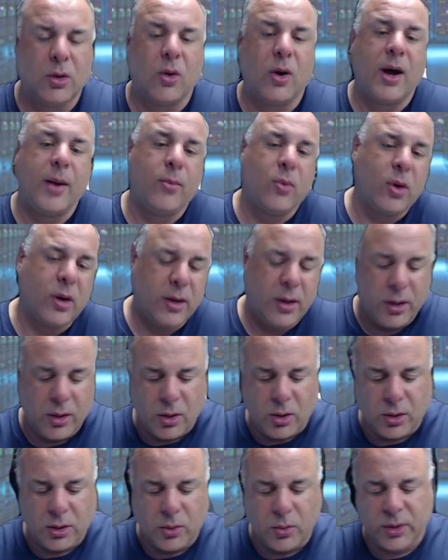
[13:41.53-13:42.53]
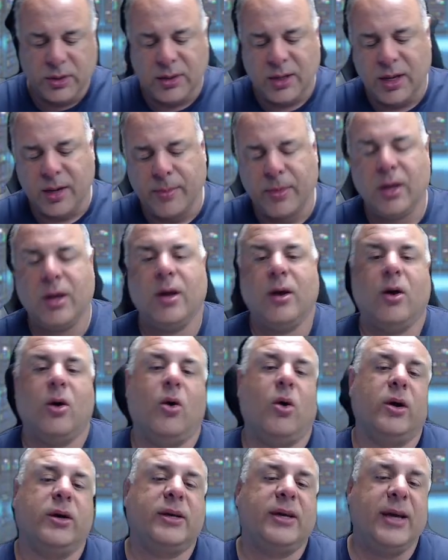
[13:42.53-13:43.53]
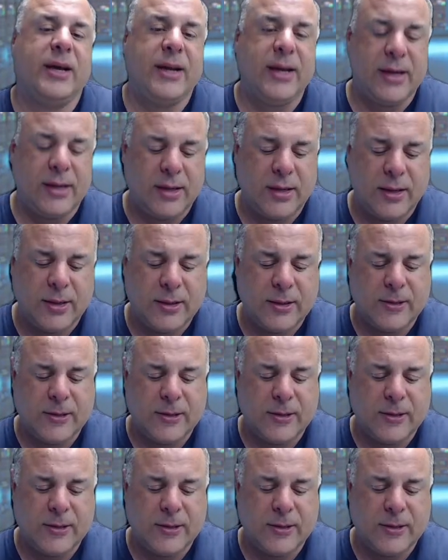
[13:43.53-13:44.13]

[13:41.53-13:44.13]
or I'm working on it with them, on getting